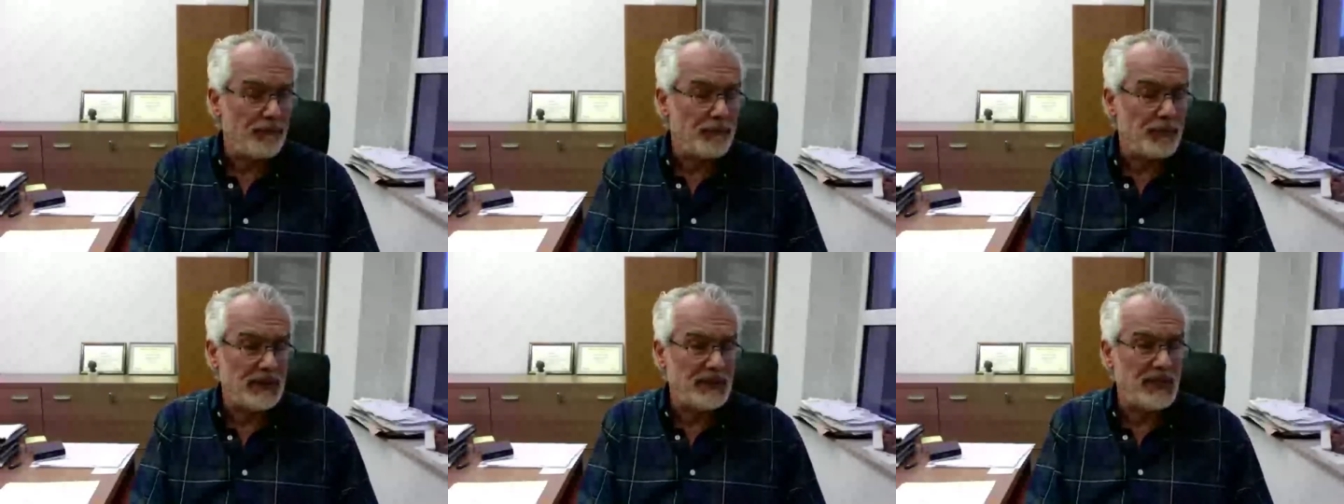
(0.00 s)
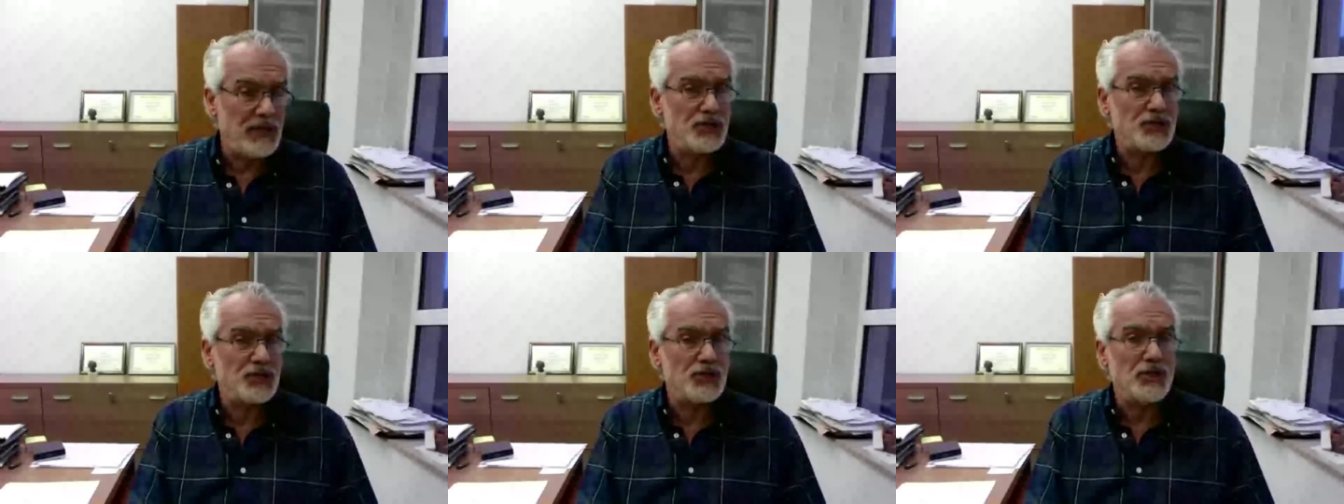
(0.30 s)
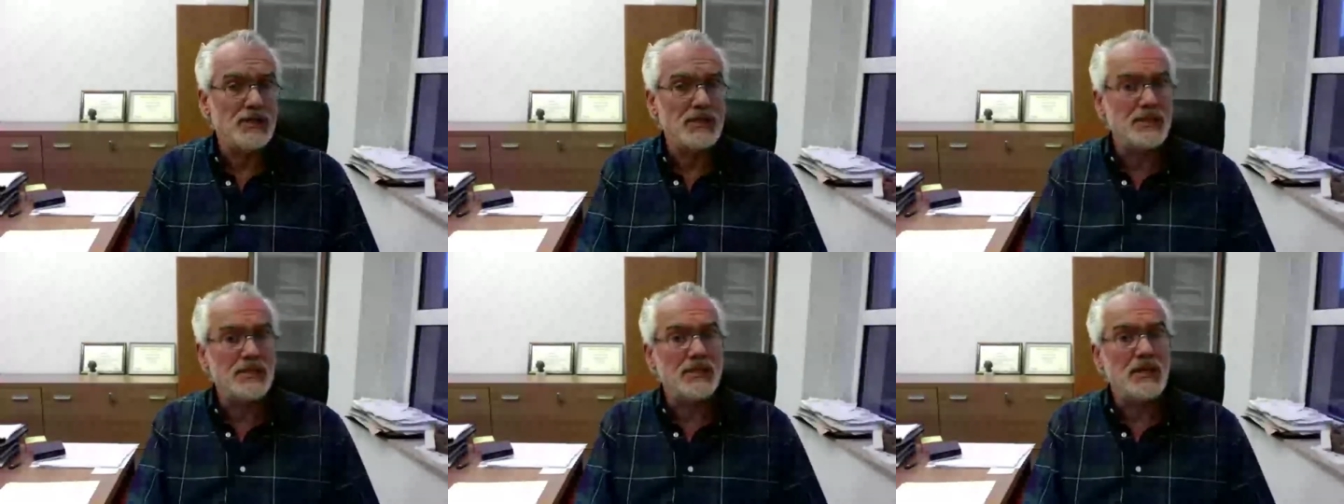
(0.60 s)

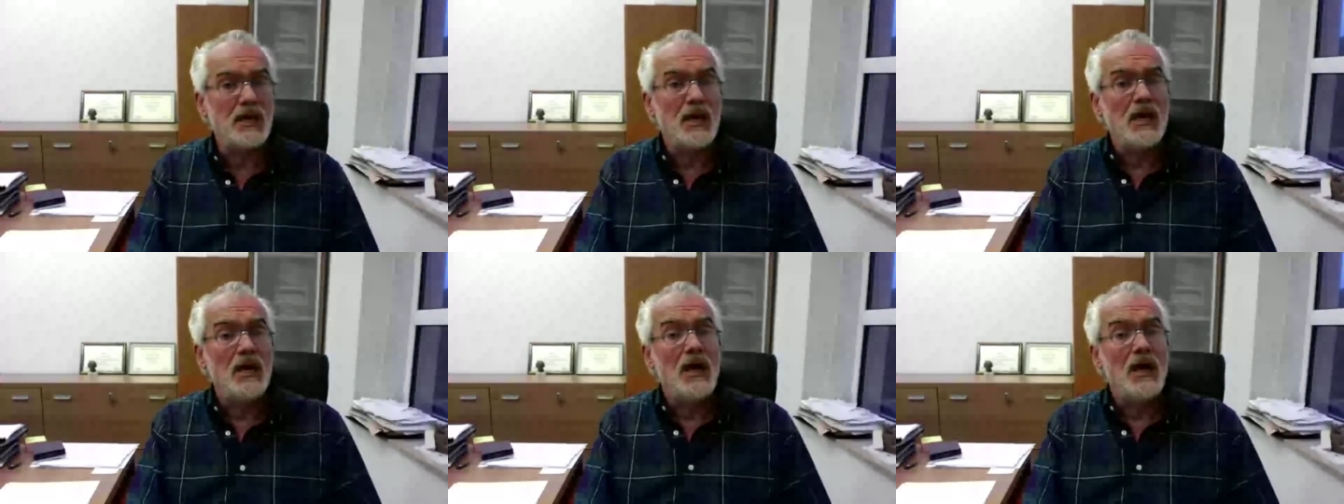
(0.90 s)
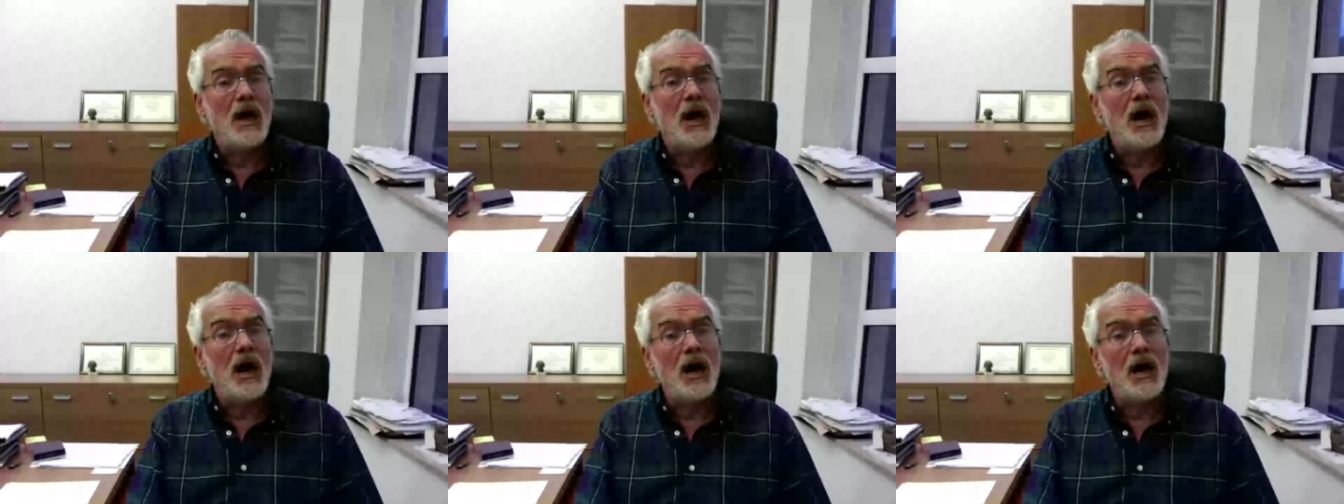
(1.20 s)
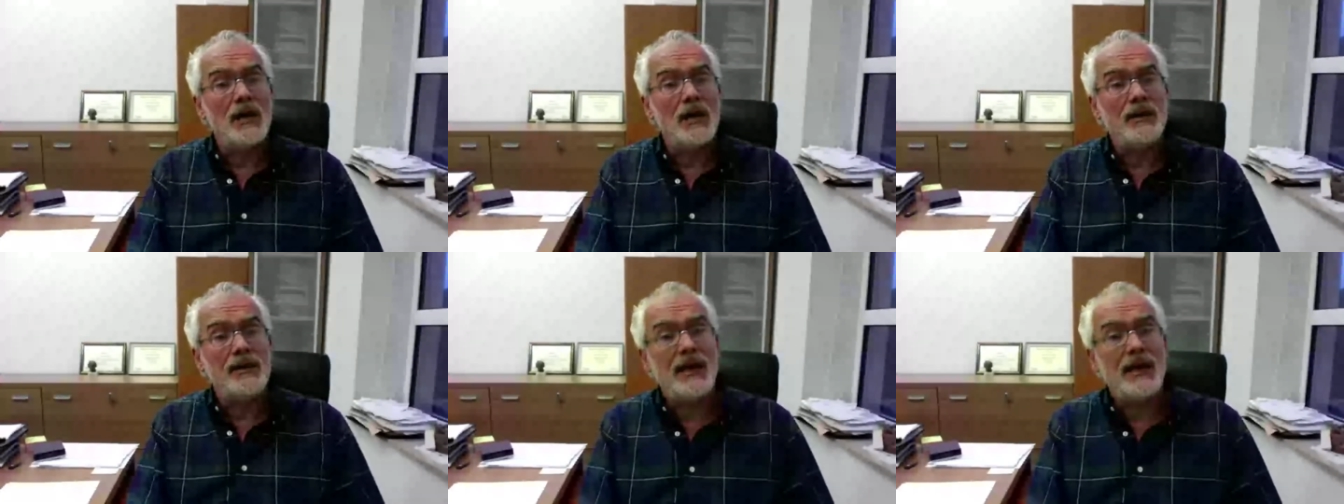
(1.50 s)
predictions,
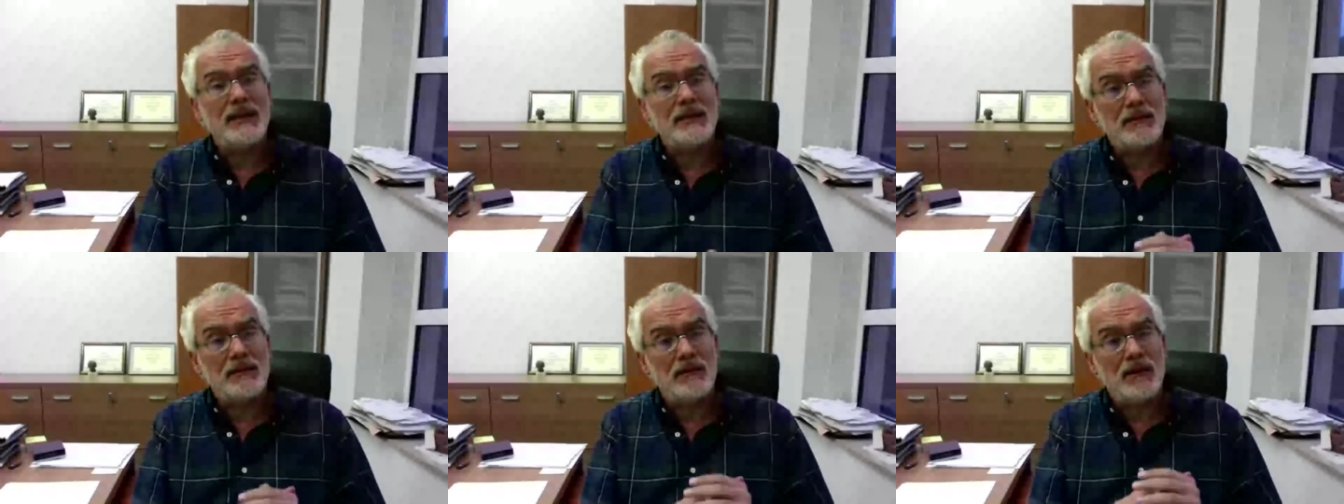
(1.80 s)
are that